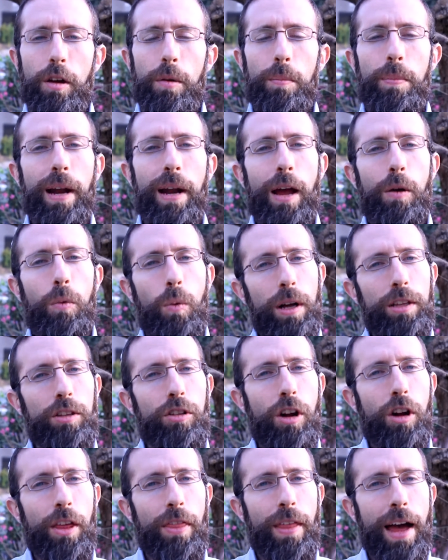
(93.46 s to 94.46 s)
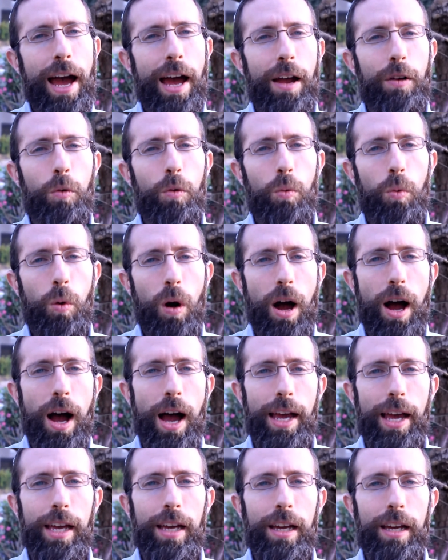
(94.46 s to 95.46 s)
But I wonder on that,
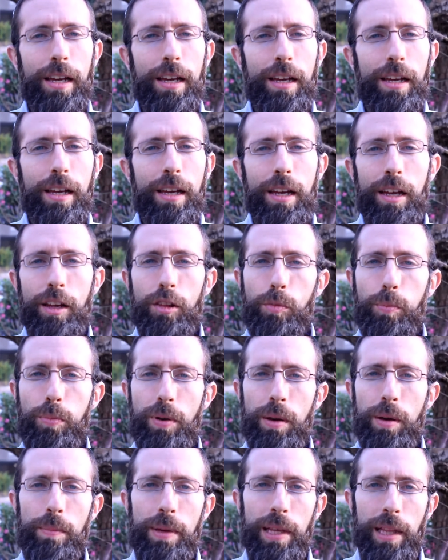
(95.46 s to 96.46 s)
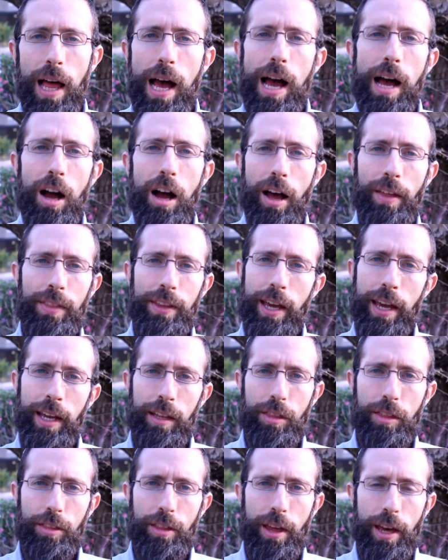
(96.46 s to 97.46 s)
why is Brit Milah on the
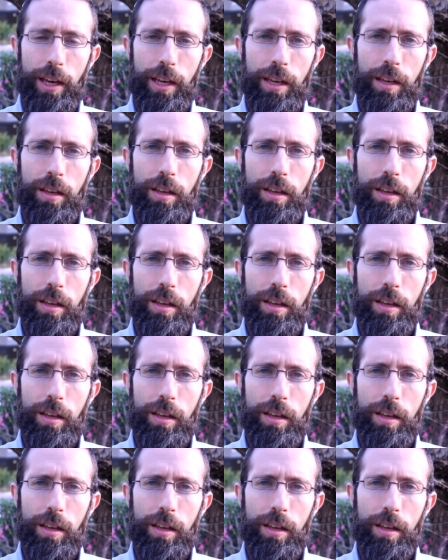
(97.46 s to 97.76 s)
8th day?